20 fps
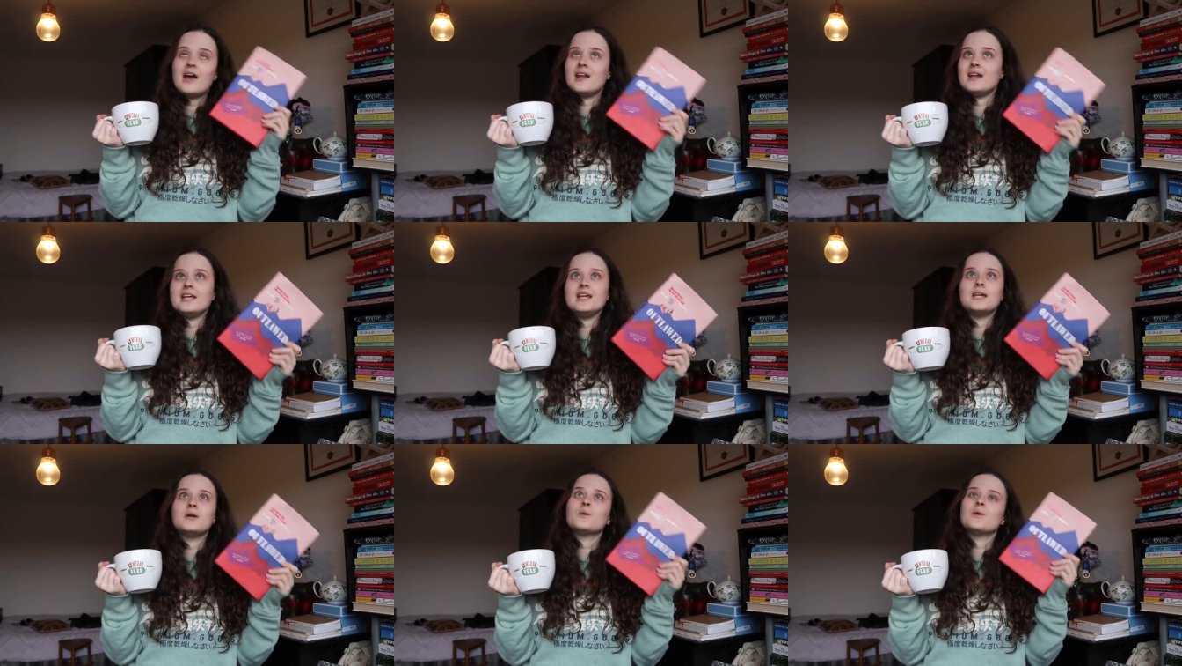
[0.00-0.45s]

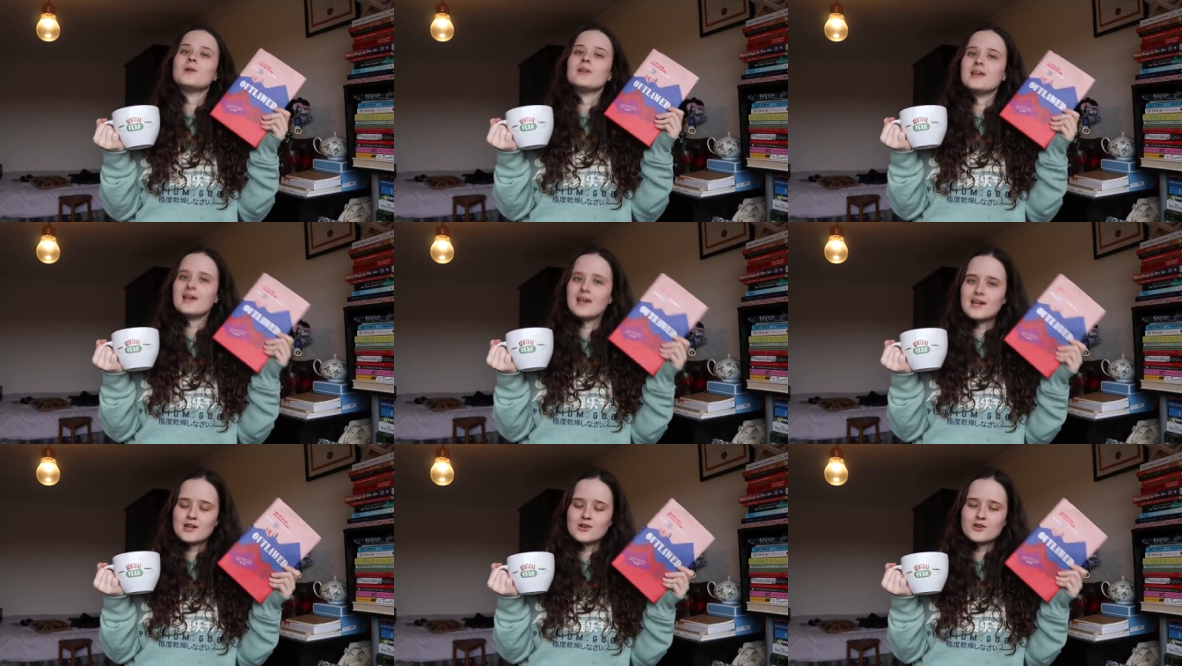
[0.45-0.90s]
an
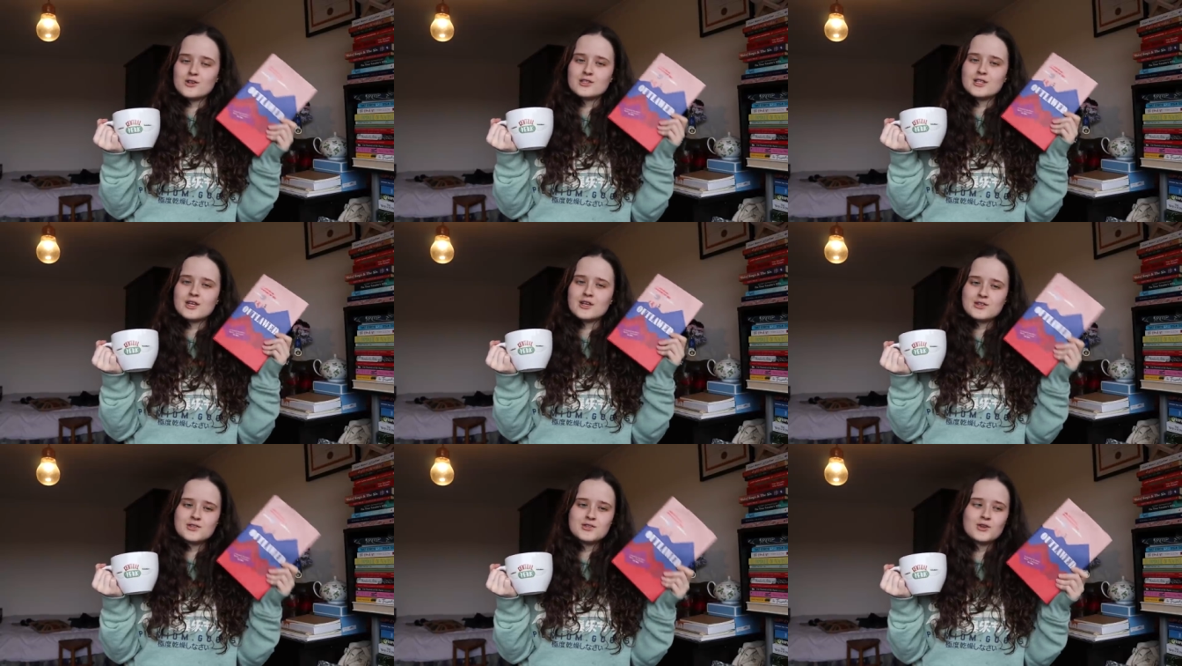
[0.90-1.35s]
equally
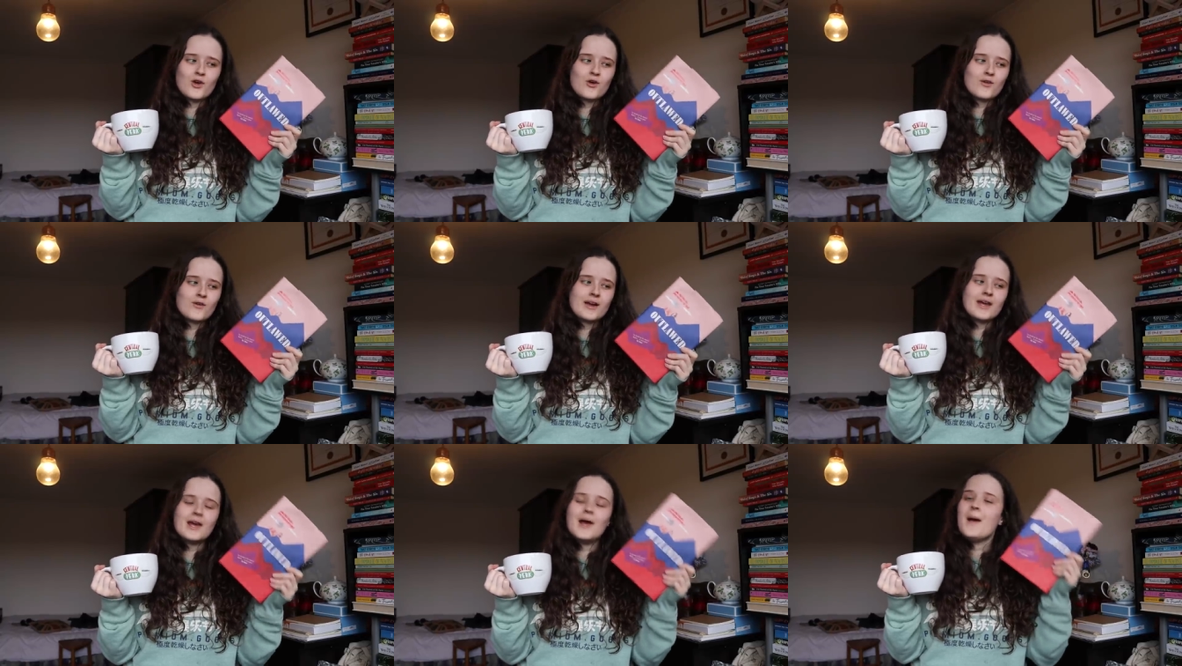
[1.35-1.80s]
interesting
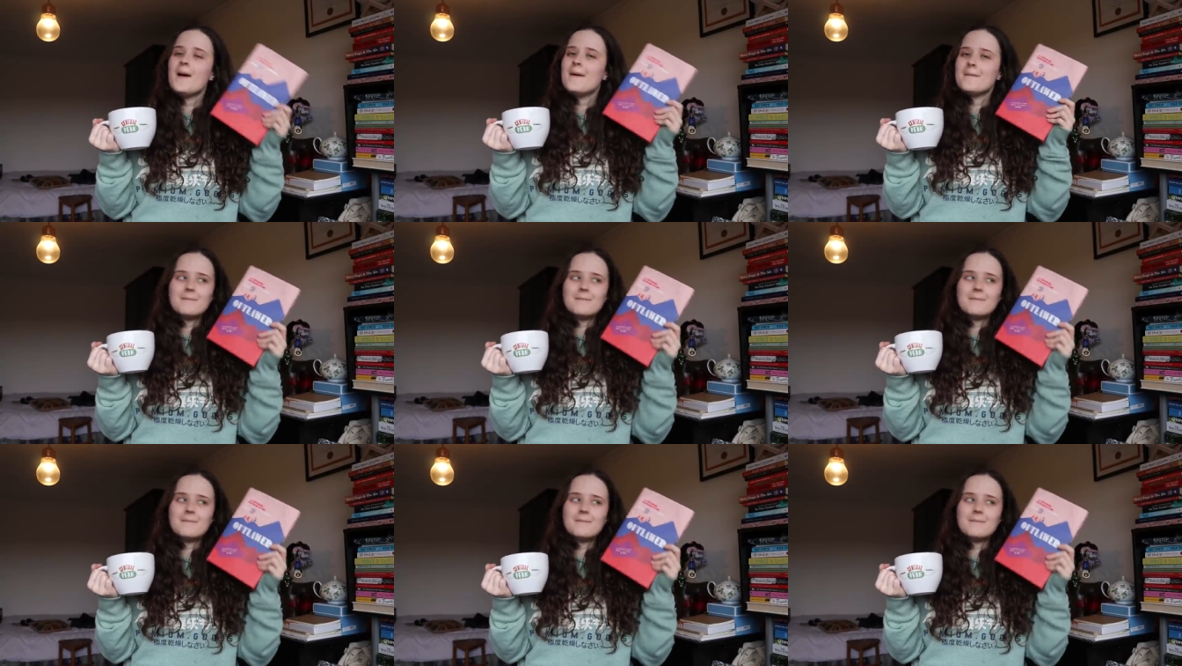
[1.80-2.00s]
story.